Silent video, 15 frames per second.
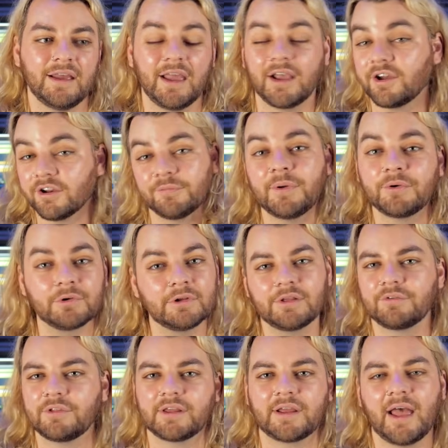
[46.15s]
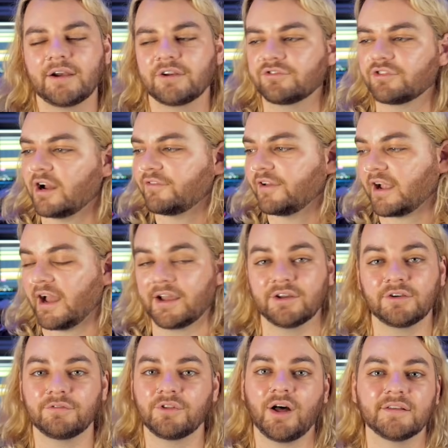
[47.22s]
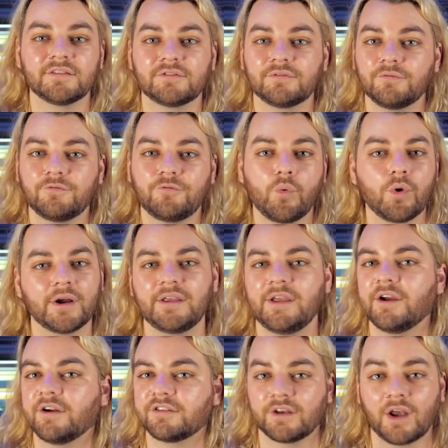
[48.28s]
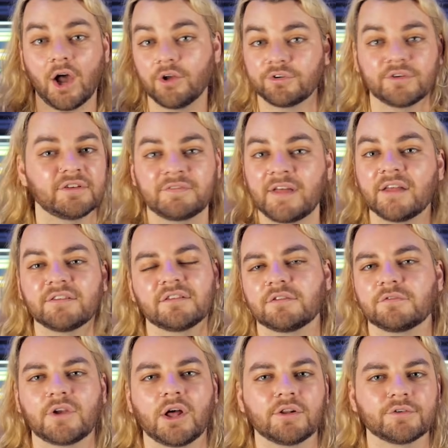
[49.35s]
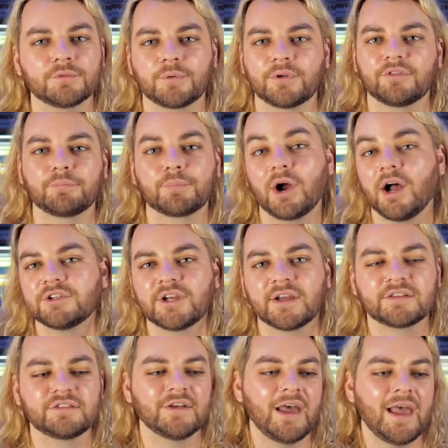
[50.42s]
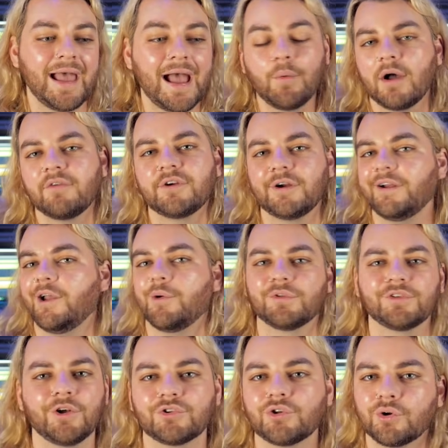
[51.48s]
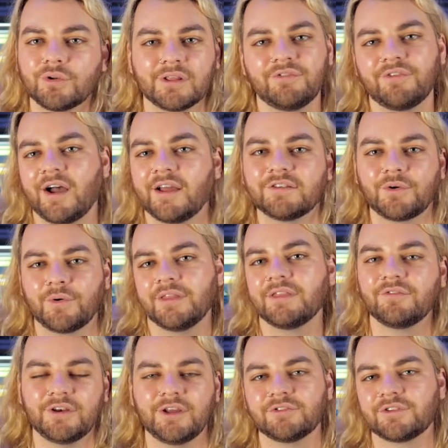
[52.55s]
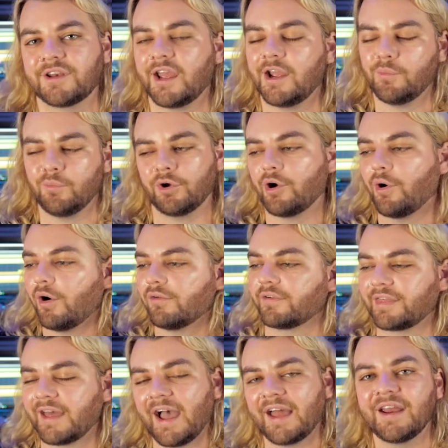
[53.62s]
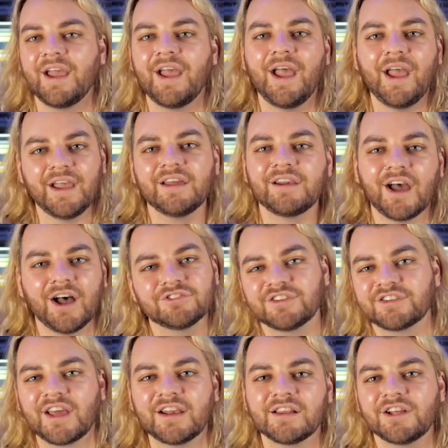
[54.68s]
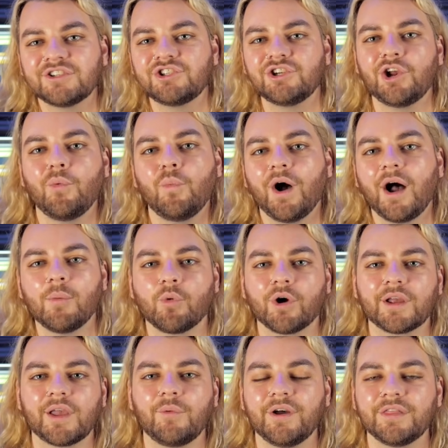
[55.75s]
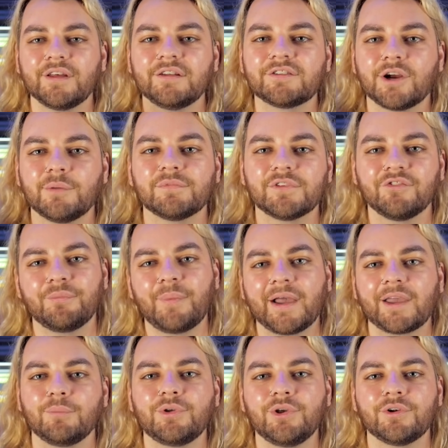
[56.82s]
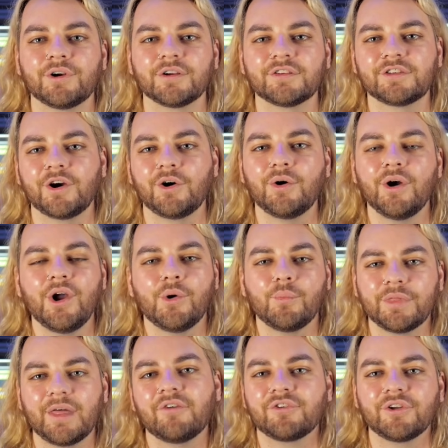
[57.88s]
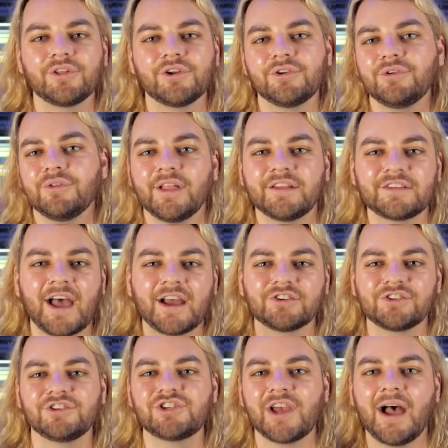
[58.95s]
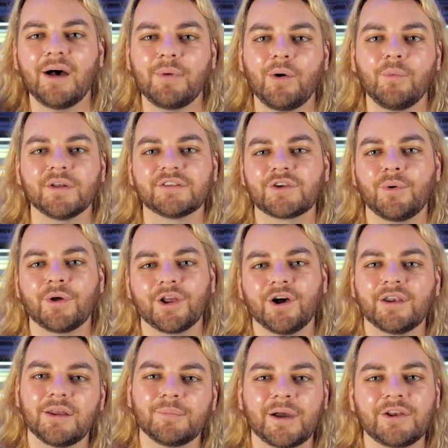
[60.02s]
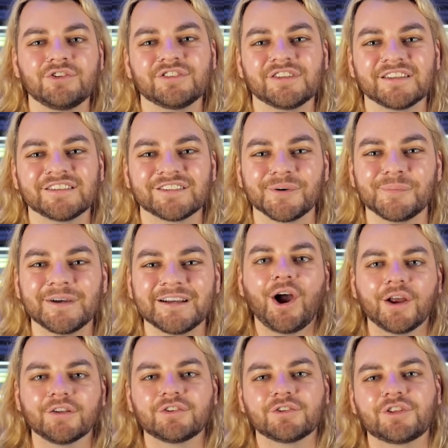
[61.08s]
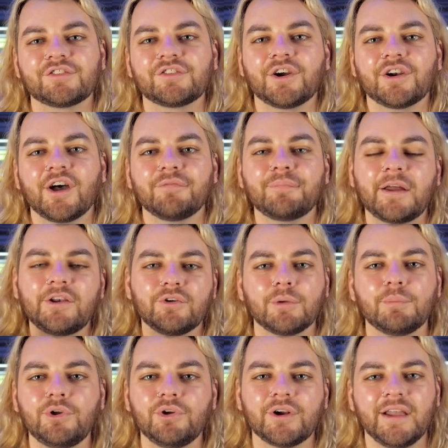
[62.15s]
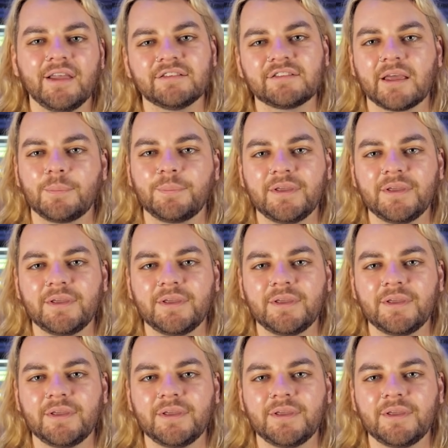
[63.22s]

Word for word: It could have been really, really catastrophic. I could have lost four years and hundreds of thousands of dollars worth of projects. However, it was all totally fine. So in the video today, we'll go over that and I'll just kind of let you know what I'm working with in terms of my computer. So without further ado, let's actually chat about what's going on in my new system. All right, so to start off, my new computer is a